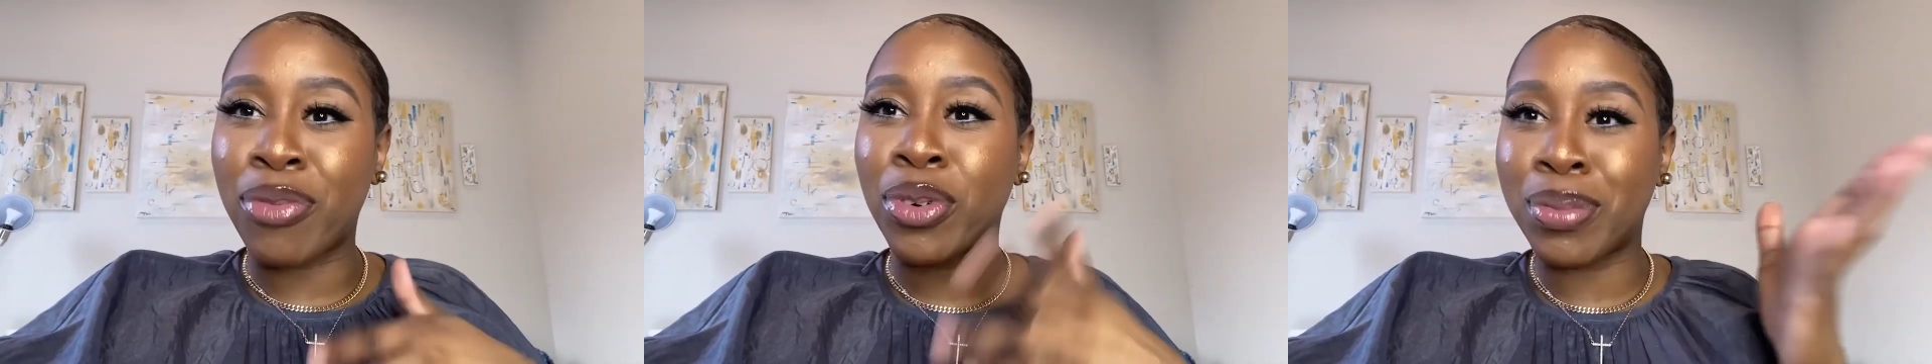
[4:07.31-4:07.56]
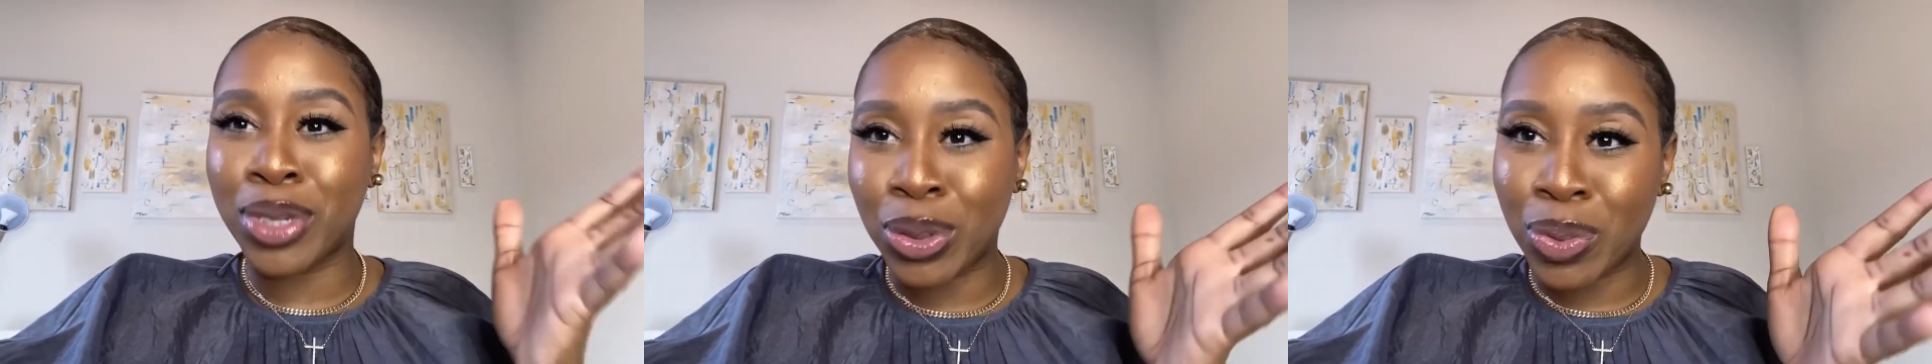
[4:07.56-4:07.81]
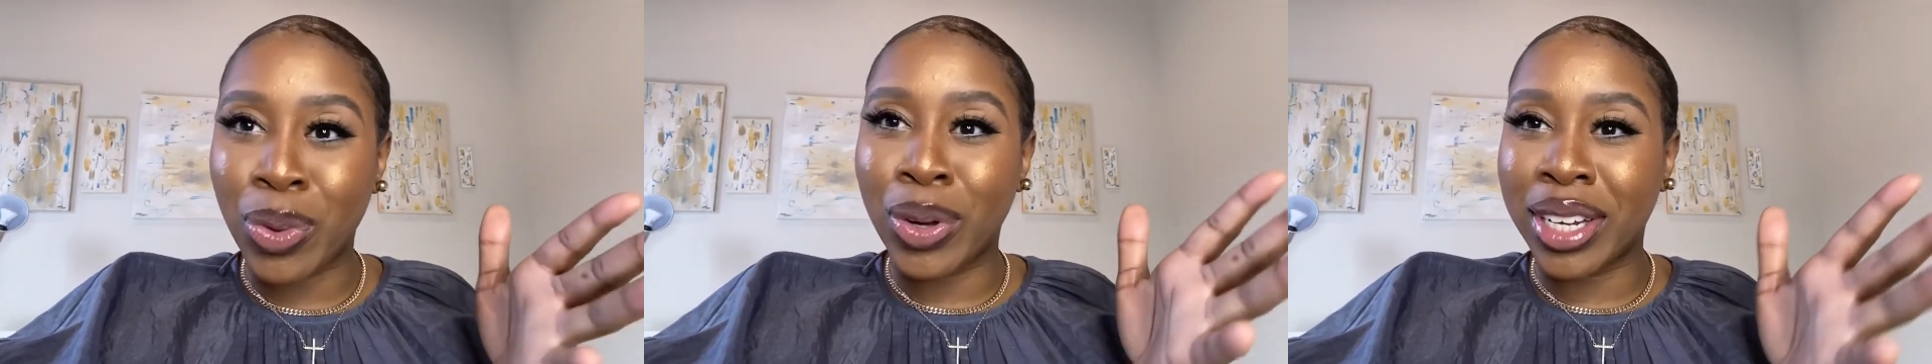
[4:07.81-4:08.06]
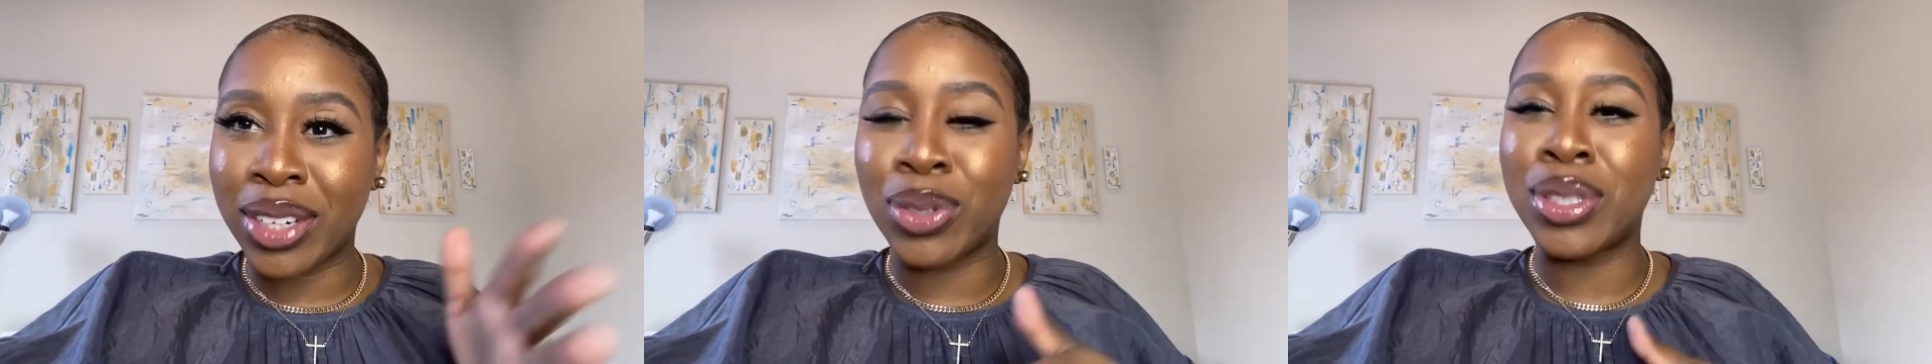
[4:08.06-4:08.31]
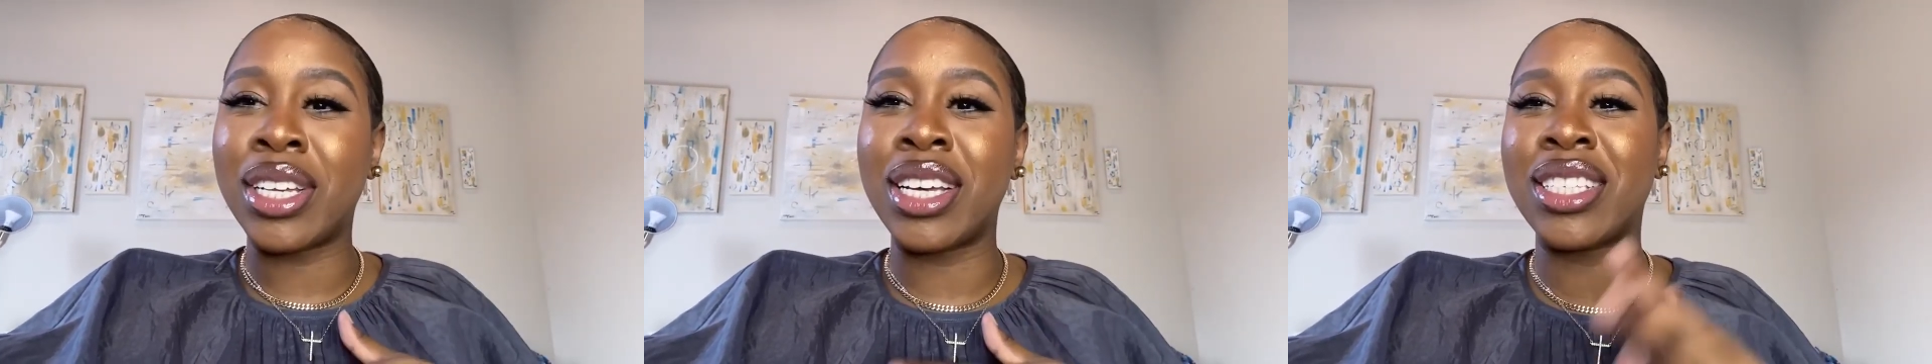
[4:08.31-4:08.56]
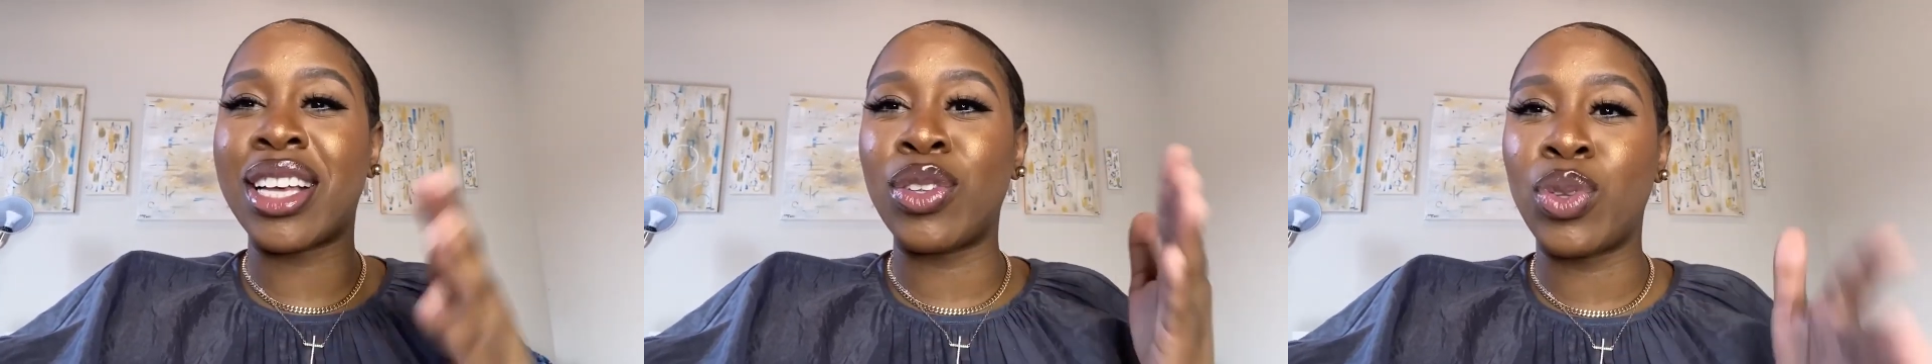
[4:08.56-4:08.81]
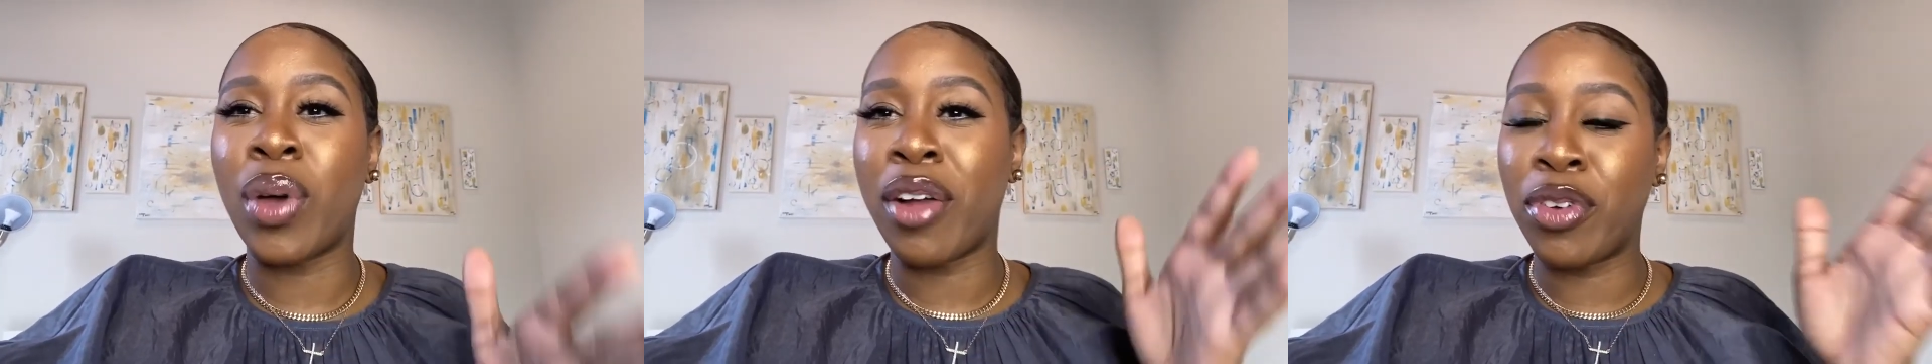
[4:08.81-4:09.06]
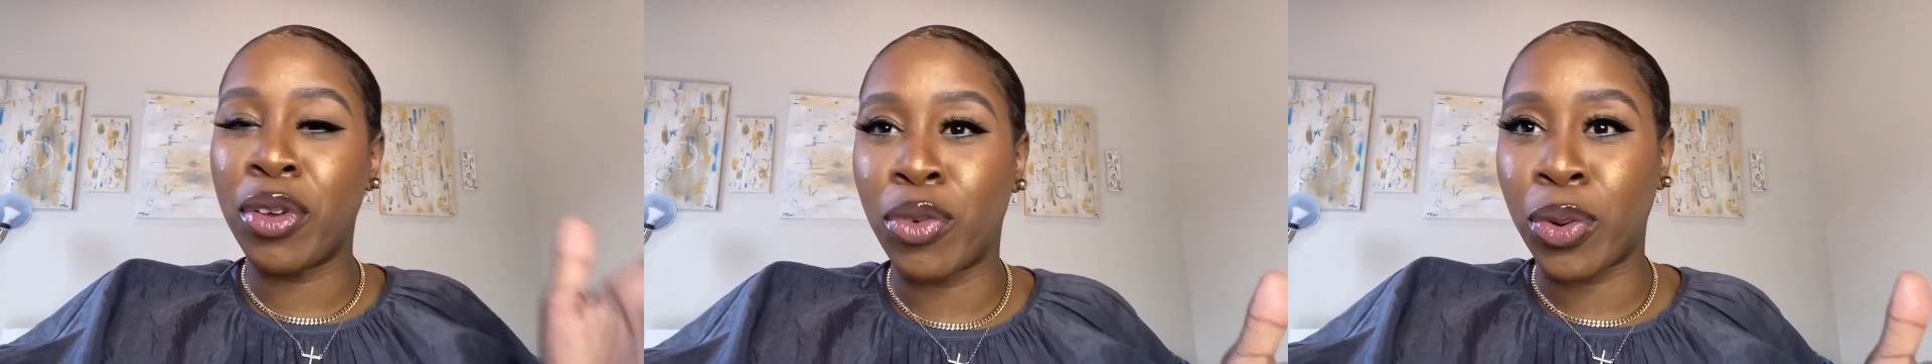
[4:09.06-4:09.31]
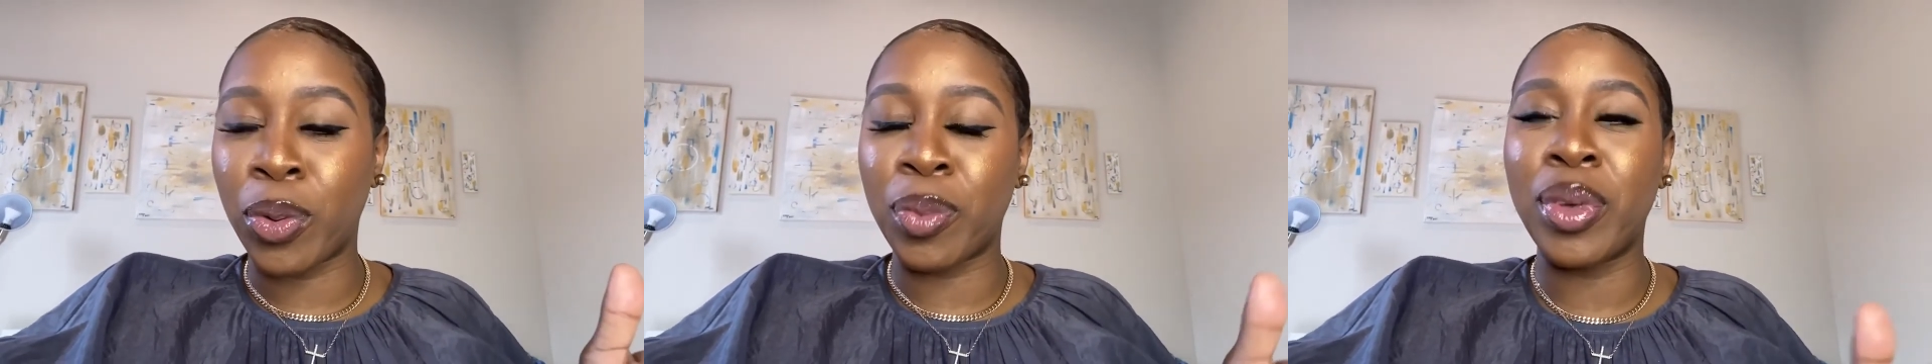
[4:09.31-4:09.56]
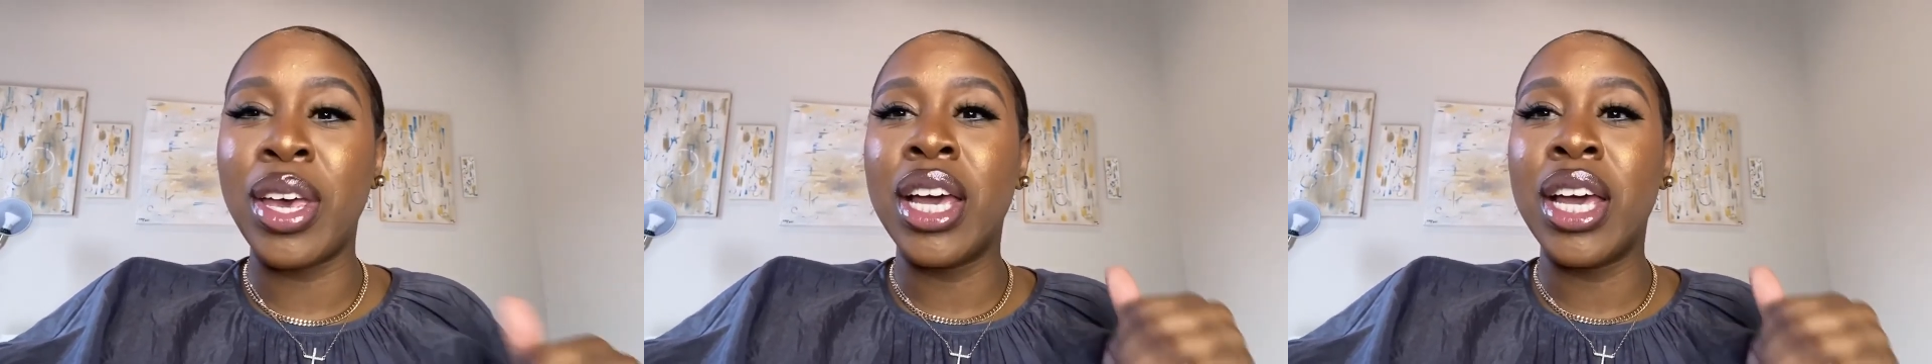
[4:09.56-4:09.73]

I'm going to do all of those things. I'll do every room